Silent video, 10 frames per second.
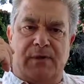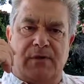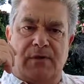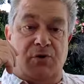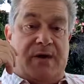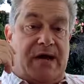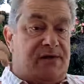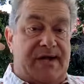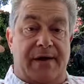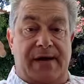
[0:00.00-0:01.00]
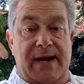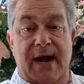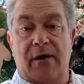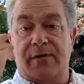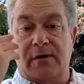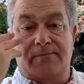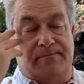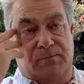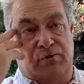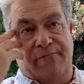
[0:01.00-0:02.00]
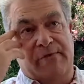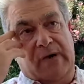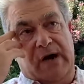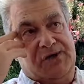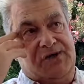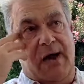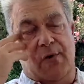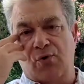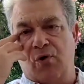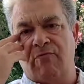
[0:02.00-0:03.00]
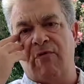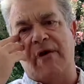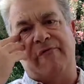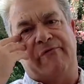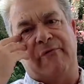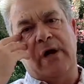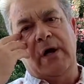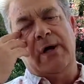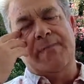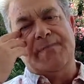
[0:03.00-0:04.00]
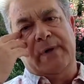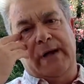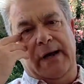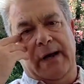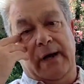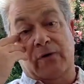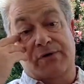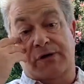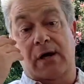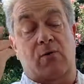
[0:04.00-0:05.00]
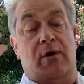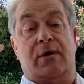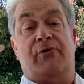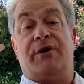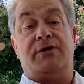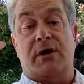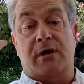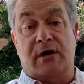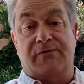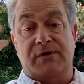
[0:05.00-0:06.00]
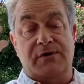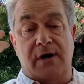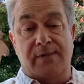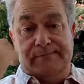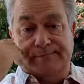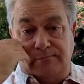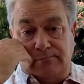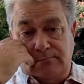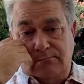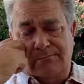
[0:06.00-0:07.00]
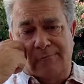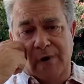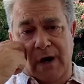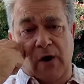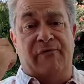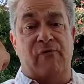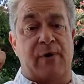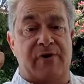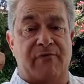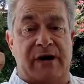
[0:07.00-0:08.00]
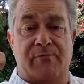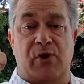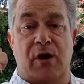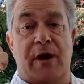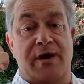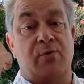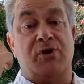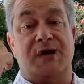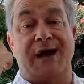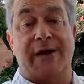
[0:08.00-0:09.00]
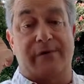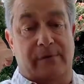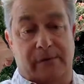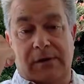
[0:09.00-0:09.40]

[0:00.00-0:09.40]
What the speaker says: There's so many hits out there now that are driven by a sound or a riff, and I couldn't tell you what the lyrics are half the time. And often when you read them online, you wish you hadn't.